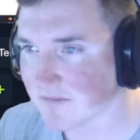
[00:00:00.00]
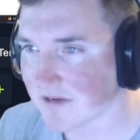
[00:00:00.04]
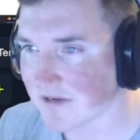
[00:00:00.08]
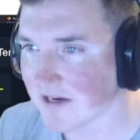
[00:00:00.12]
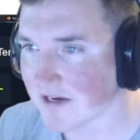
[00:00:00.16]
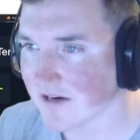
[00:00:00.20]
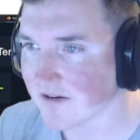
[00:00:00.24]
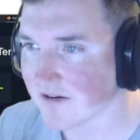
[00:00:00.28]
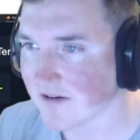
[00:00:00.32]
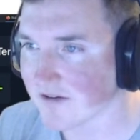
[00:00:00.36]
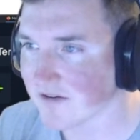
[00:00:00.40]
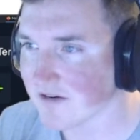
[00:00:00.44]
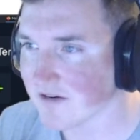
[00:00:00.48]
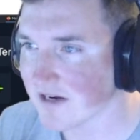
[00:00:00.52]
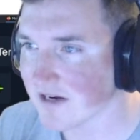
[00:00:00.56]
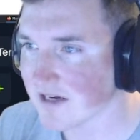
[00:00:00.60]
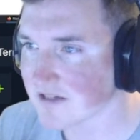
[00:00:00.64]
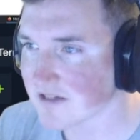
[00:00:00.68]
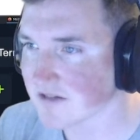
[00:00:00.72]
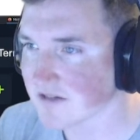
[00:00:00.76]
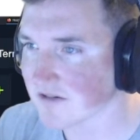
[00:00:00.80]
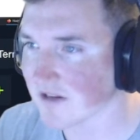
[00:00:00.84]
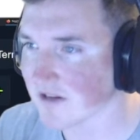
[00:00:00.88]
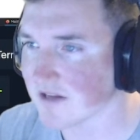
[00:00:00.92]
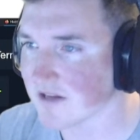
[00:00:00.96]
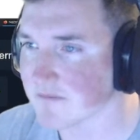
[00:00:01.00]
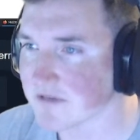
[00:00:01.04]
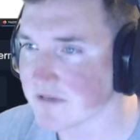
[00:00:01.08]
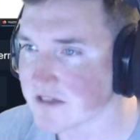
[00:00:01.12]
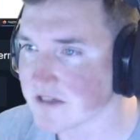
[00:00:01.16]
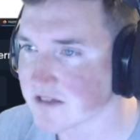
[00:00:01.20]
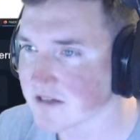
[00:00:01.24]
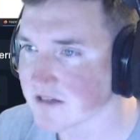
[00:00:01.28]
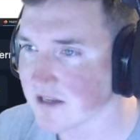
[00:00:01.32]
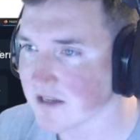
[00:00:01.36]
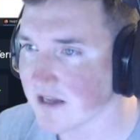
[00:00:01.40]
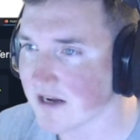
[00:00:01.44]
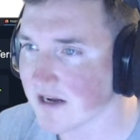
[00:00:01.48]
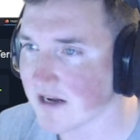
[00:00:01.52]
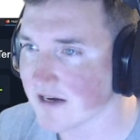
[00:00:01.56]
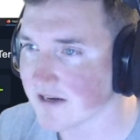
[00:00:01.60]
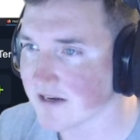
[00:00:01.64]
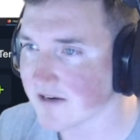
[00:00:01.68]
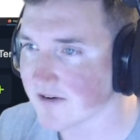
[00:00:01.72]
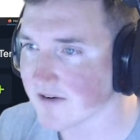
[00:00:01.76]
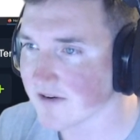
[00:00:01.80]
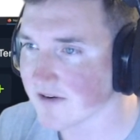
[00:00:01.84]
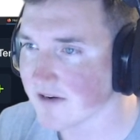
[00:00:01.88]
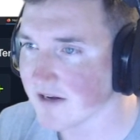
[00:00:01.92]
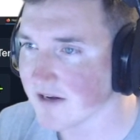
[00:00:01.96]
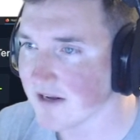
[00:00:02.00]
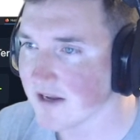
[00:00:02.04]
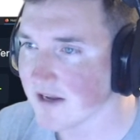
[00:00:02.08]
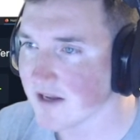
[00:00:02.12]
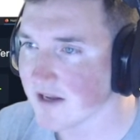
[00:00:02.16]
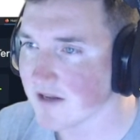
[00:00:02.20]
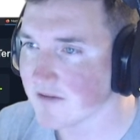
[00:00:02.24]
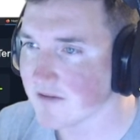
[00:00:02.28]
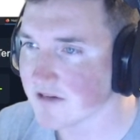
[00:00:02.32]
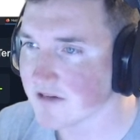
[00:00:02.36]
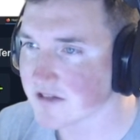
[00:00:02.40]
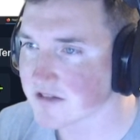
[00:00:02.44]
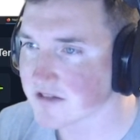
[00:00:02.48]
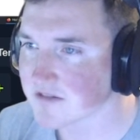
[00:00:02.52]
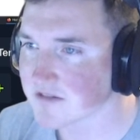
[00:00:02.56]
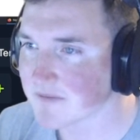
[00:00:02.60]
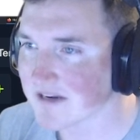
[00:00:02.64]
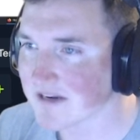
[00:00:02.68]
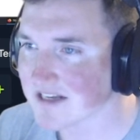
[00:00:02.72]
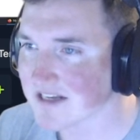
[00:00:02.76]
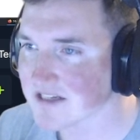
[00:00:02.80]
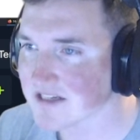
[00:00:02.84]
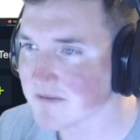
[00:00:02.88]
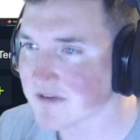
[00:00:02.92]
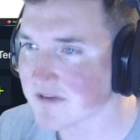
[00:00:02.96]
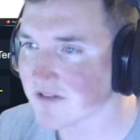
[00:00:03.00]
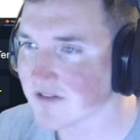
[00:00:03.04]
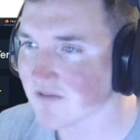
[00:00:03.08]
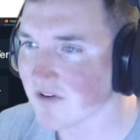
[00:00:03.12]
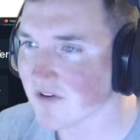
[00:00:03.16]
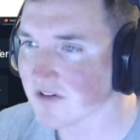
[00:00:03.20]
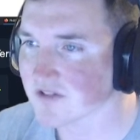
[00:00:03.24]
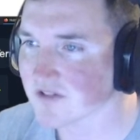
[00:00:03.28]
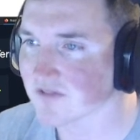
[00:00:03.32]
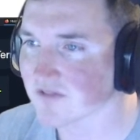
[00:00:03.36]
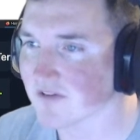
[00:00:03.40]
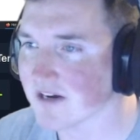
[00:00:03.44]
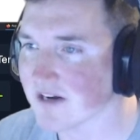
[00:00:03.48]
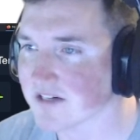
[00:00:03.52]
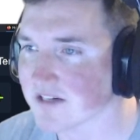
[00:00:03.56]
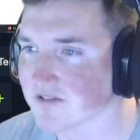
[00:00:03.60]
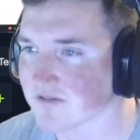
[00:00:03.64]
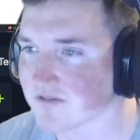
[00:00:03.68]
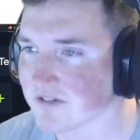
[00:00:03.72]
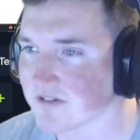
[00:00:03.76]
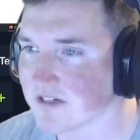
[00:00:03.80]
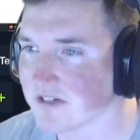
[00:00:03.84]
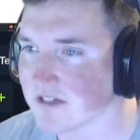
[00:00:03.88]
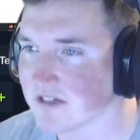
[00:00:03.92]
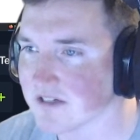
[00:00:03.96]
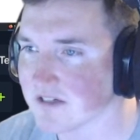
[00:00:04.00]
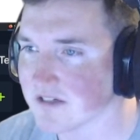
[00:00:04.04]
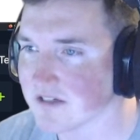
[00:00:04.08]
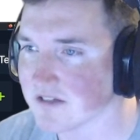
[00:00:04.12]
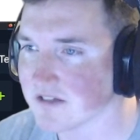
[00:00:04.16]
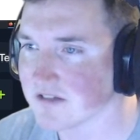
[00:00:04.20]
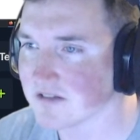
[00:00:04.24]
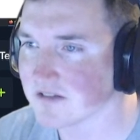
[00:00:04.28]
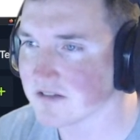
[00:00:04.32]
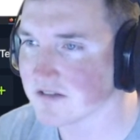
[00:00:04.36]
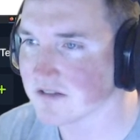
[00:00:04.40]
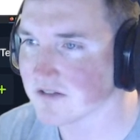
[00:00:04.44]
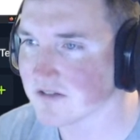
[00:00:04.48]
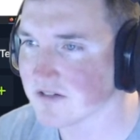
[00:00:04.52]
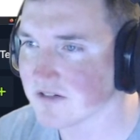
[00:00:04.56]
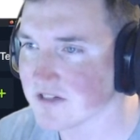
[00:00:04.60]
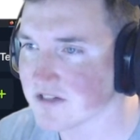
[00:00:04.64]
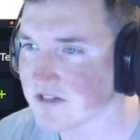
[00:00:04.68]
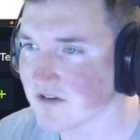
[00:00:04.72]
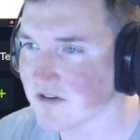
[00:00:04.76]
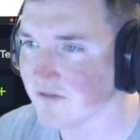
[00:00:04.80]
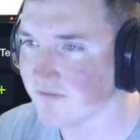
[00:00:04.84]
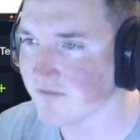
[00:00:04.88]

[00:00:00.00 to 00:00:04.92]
me here? You guys are letting me slide here. It's because I'm in the wrong directory. There is no